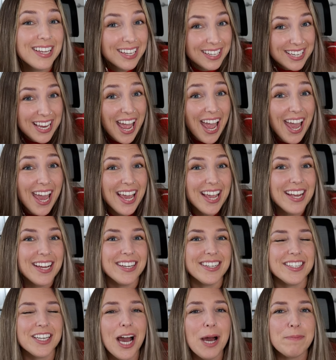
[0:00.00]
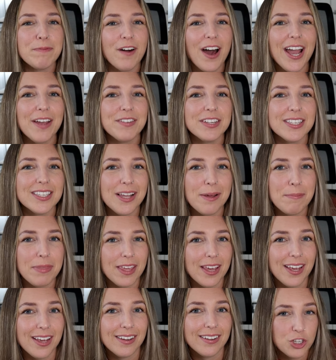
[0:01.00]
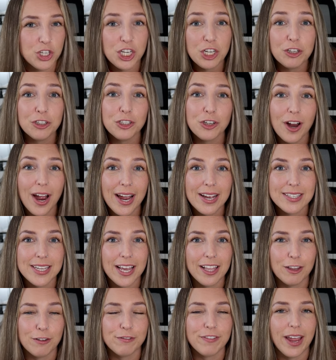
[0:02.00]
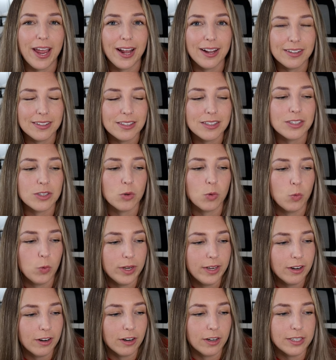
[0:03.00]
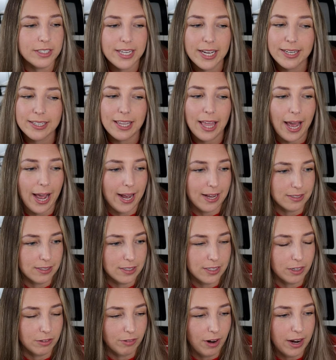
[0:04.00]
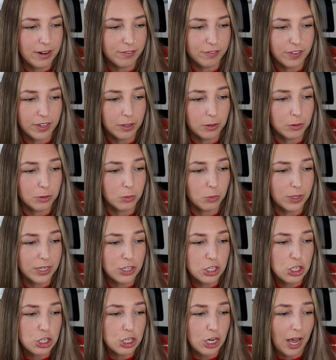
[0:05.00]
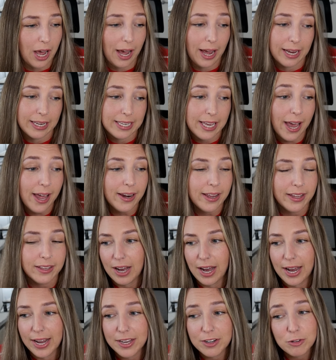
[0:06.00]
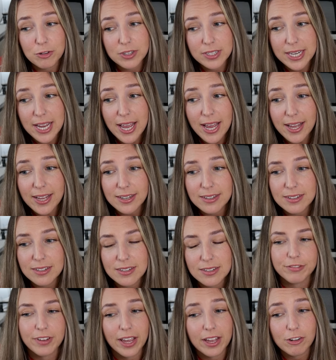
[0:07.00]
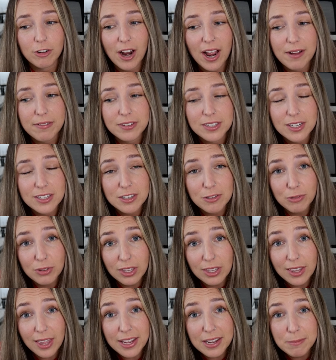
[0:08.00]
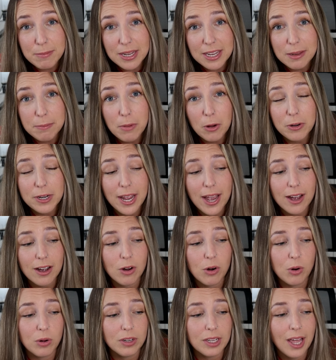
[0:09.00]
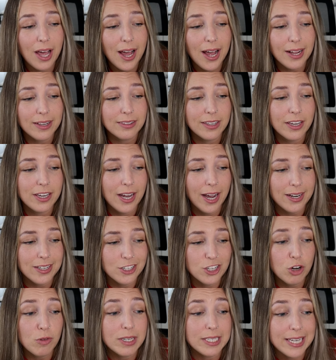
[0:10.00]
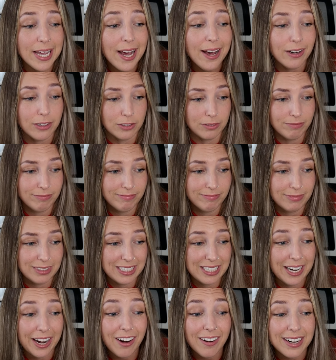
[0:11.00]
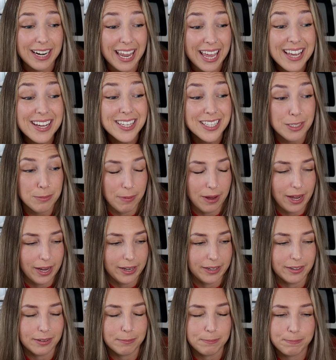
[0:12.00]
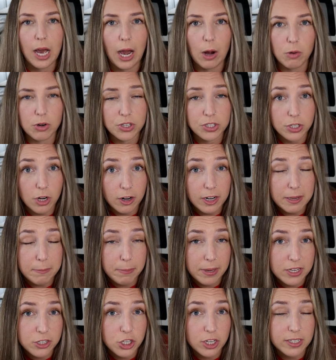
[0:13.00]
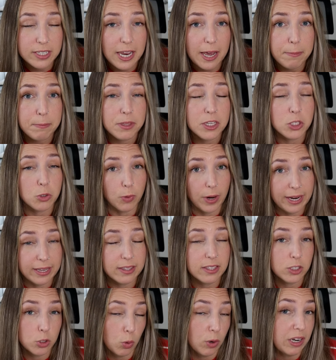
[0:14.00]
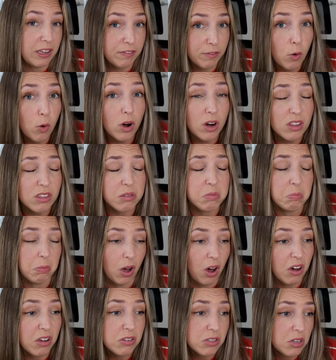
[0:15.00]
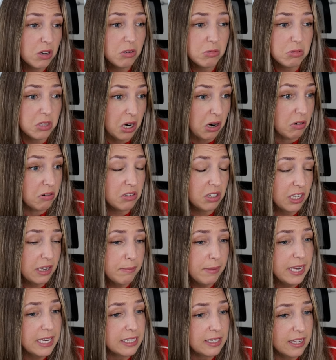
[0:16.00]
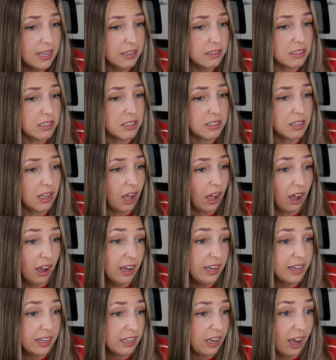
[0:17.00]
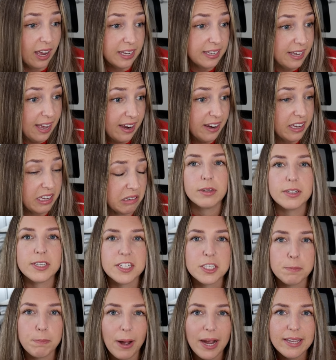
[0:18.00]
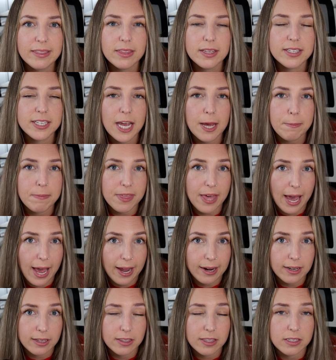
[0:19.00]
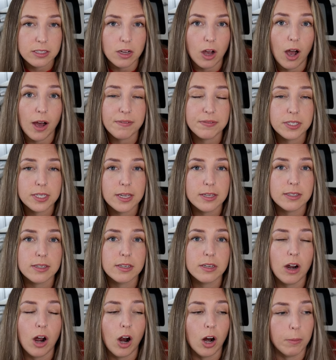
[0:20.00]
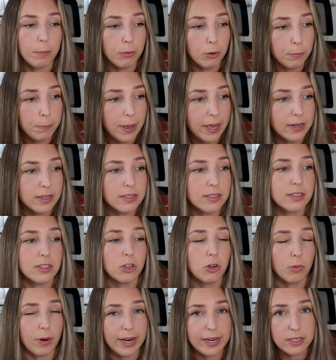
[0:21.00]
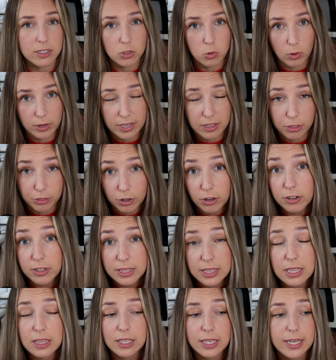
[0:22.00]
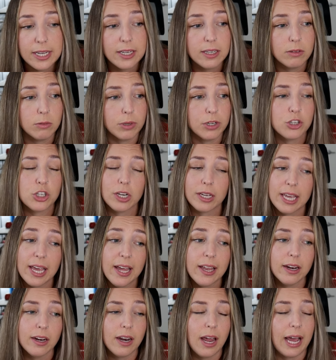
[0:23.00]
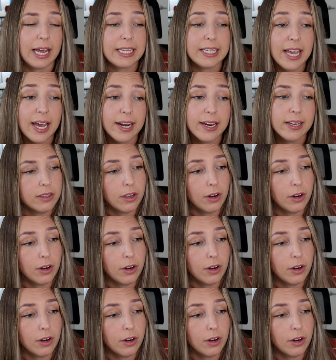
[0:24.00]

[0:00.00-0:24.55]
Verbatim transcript: Yay, top five in something. Shield your eyes, Halo fans. We are dead last in right field, which I get it. I understand. Fangraphs doesn't really like Mickey Moniak a whole lot, and then you got Joe Adell and then Aaron Hicks behind him. Our starting pitching depth is ranked twenty-fourth. Also totally makes sense. I, I get it. Despite the depth added this offseason, our bullpen is still ranked twenty-third in the league, which again, I get it.